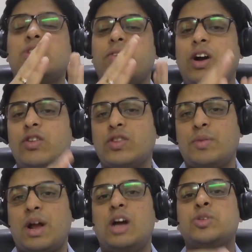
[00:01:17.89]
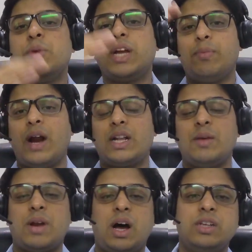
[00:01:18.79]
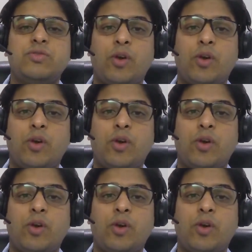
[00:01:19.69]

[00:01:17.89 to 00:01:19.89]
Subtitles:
of accounts of the branch will be kept at the branch.